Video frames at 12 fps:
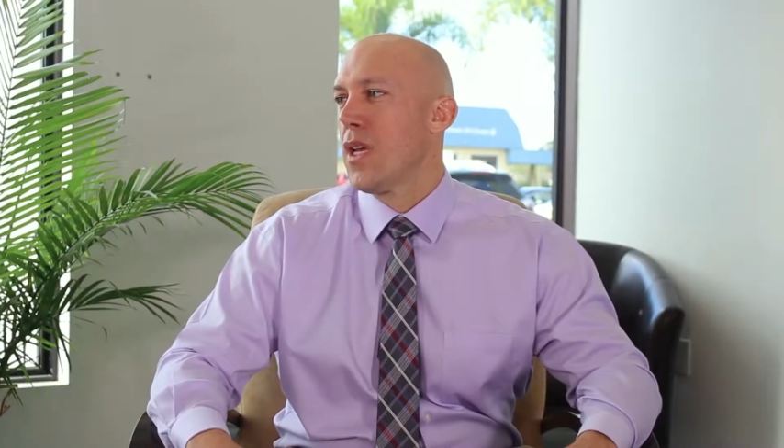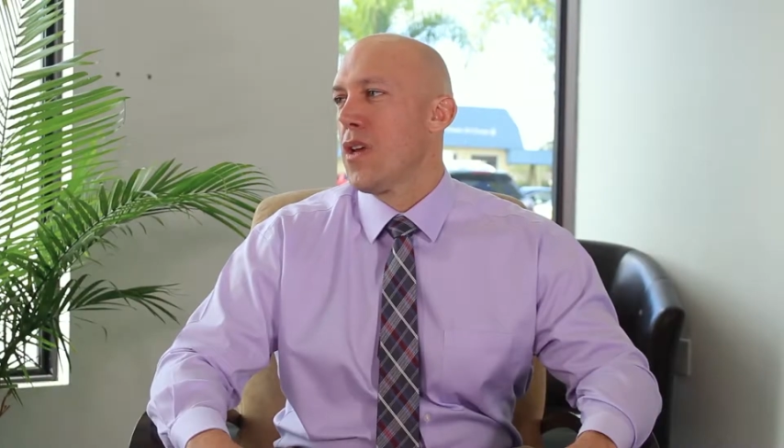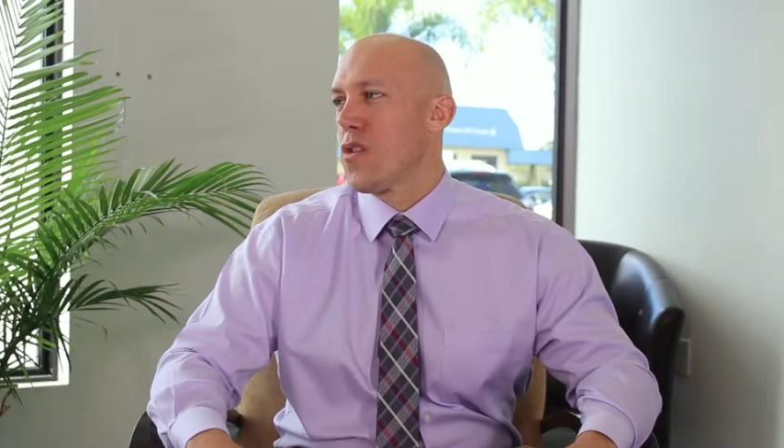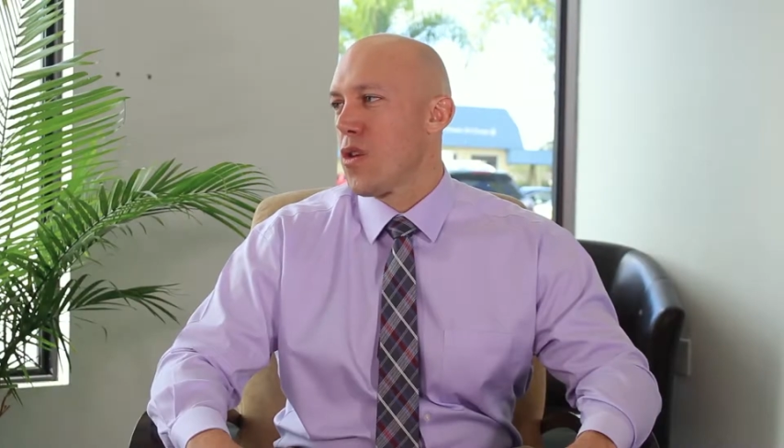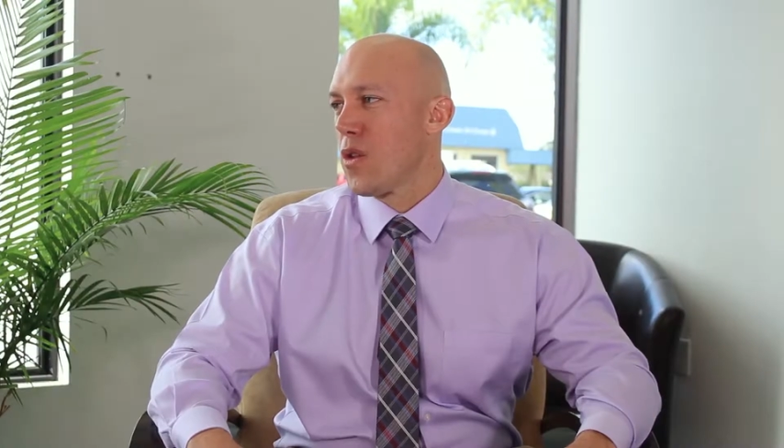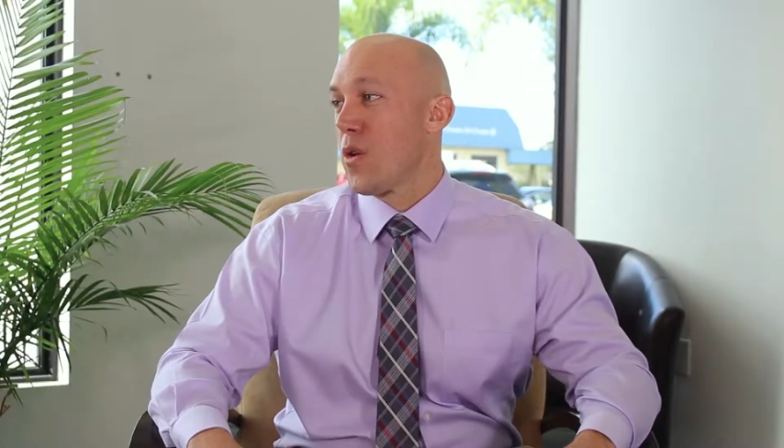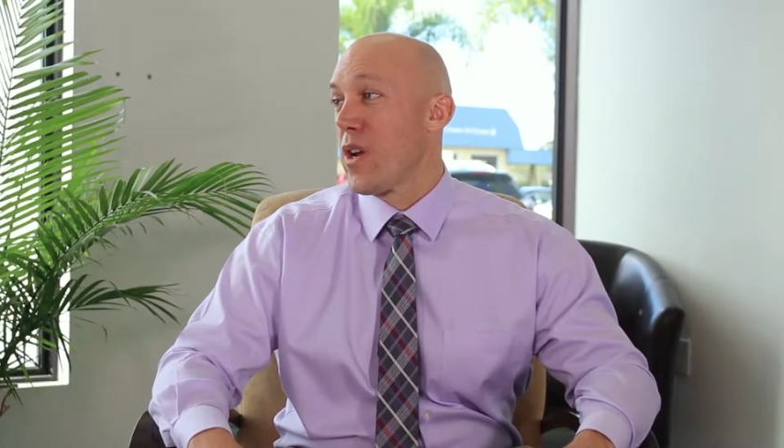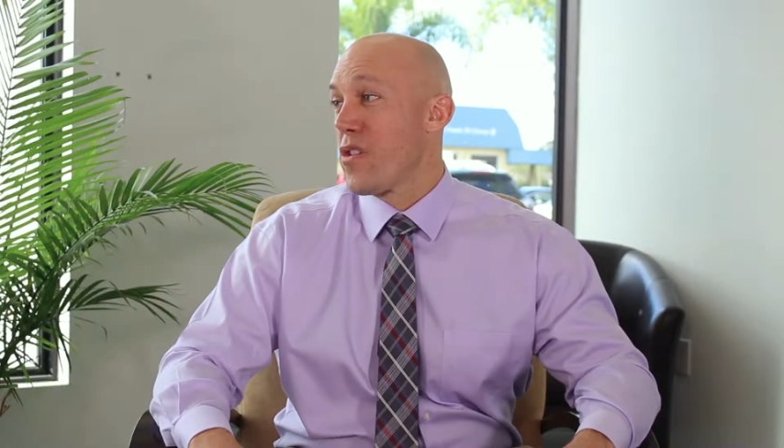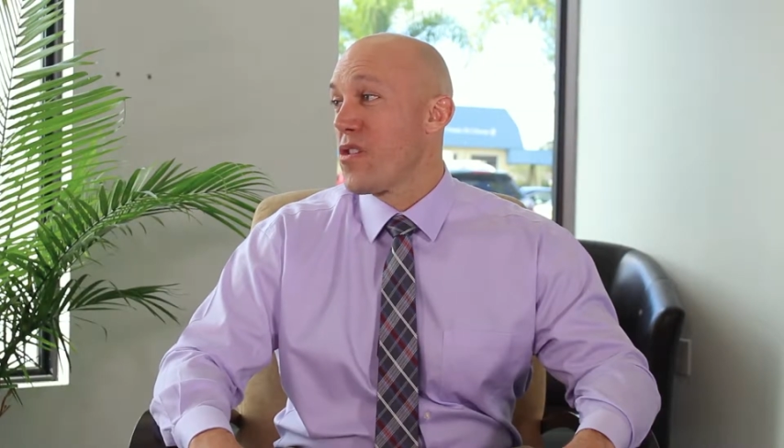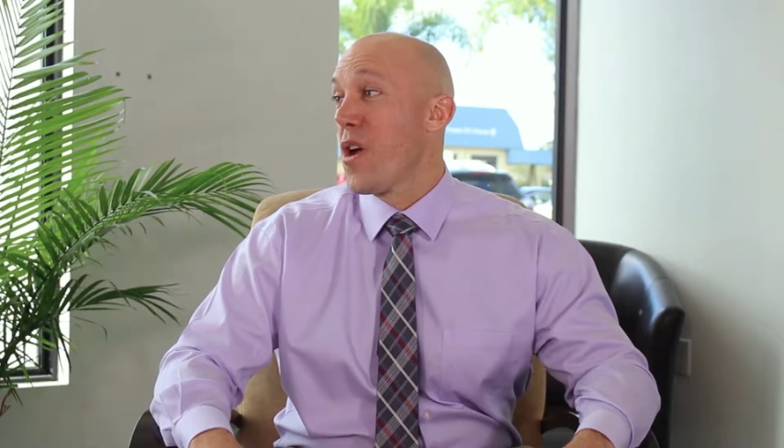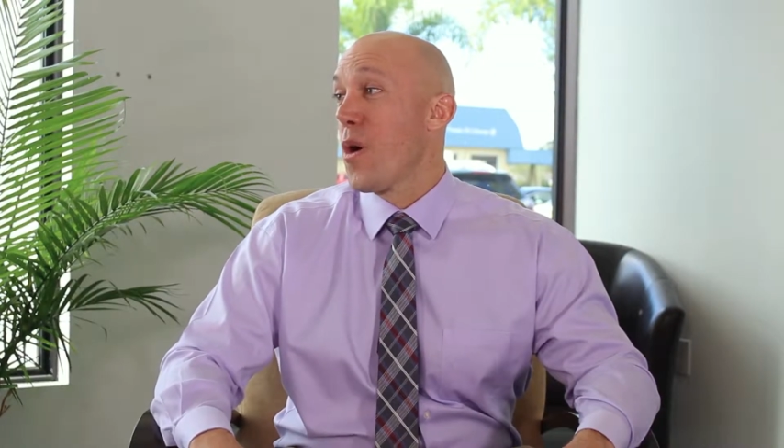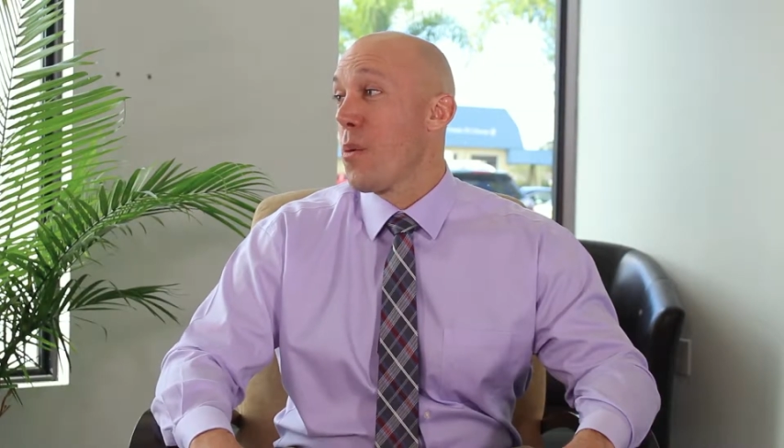So there is
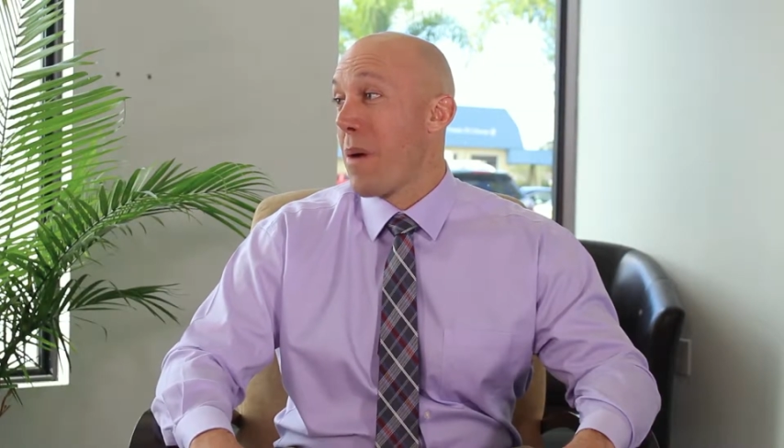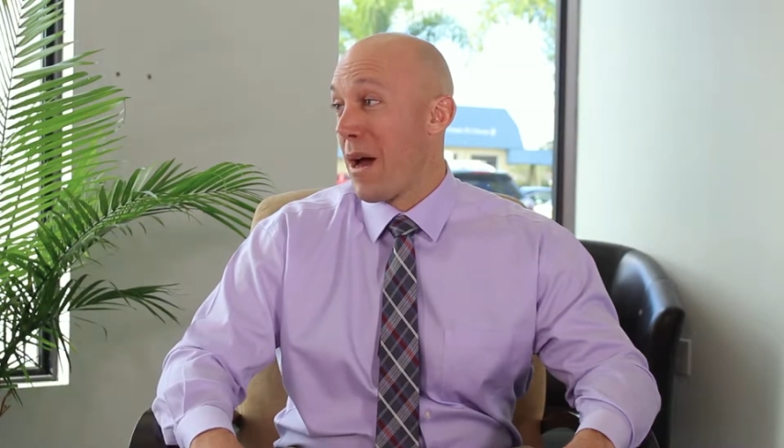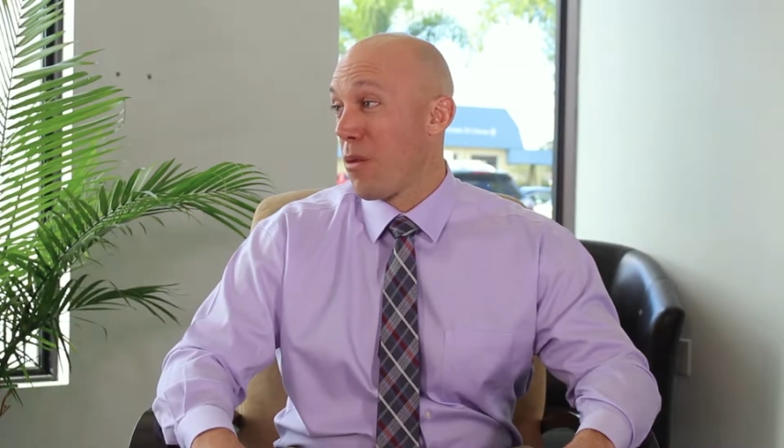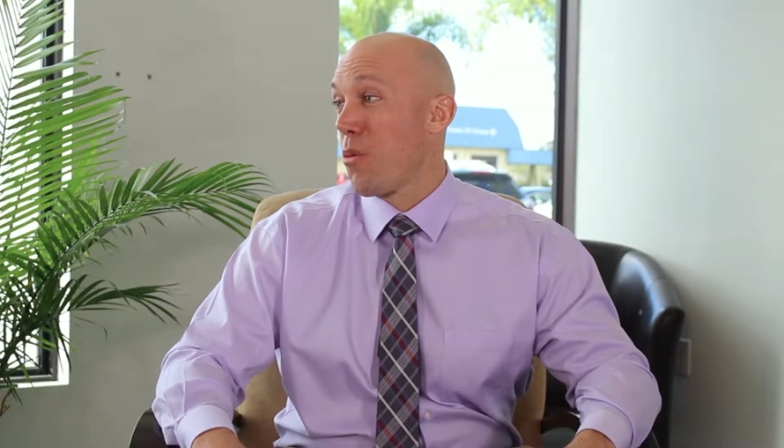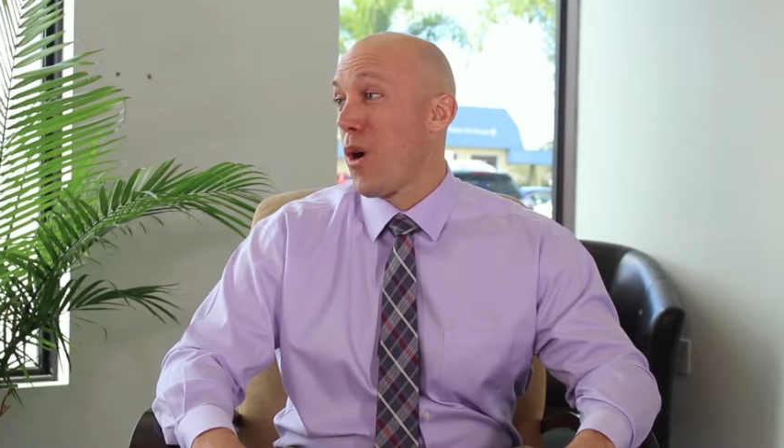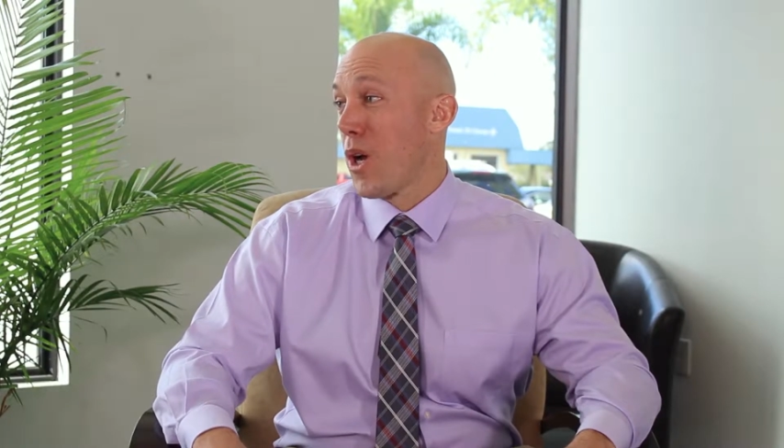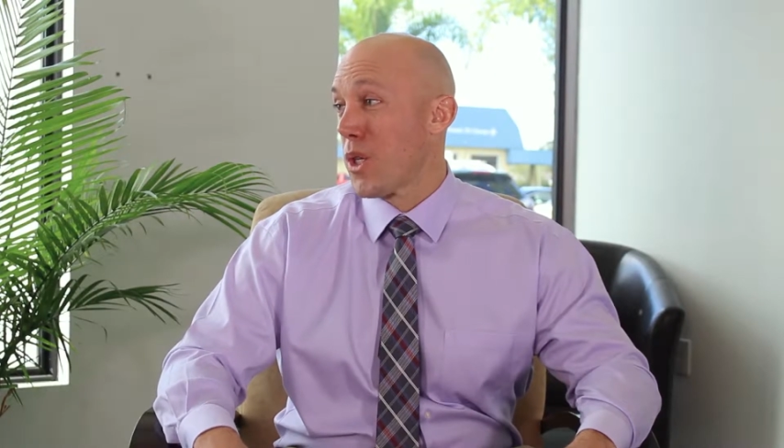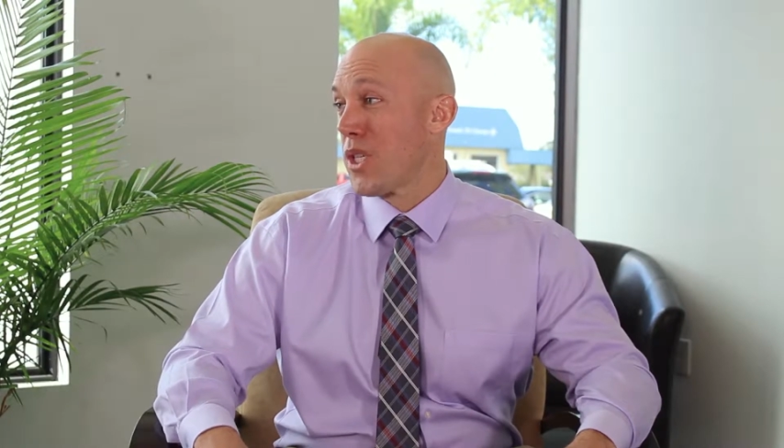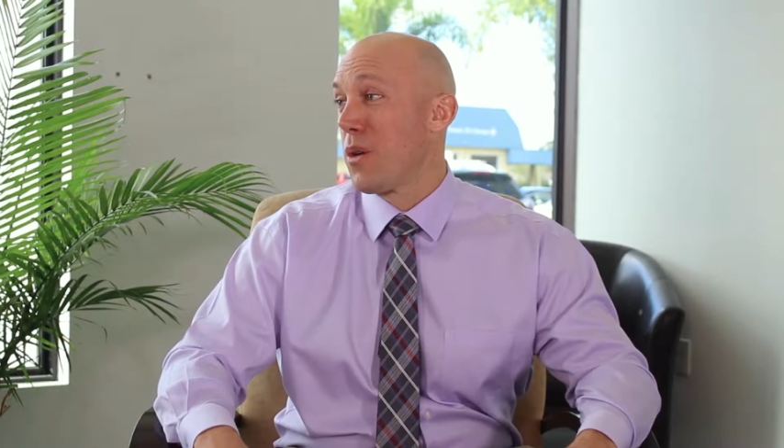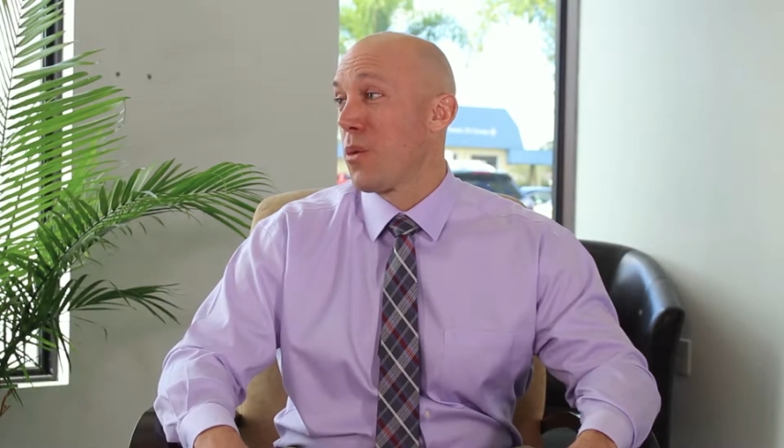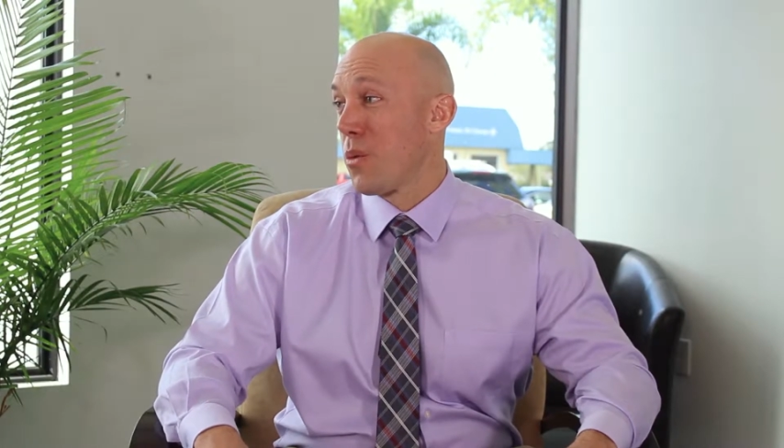no mouthwash that will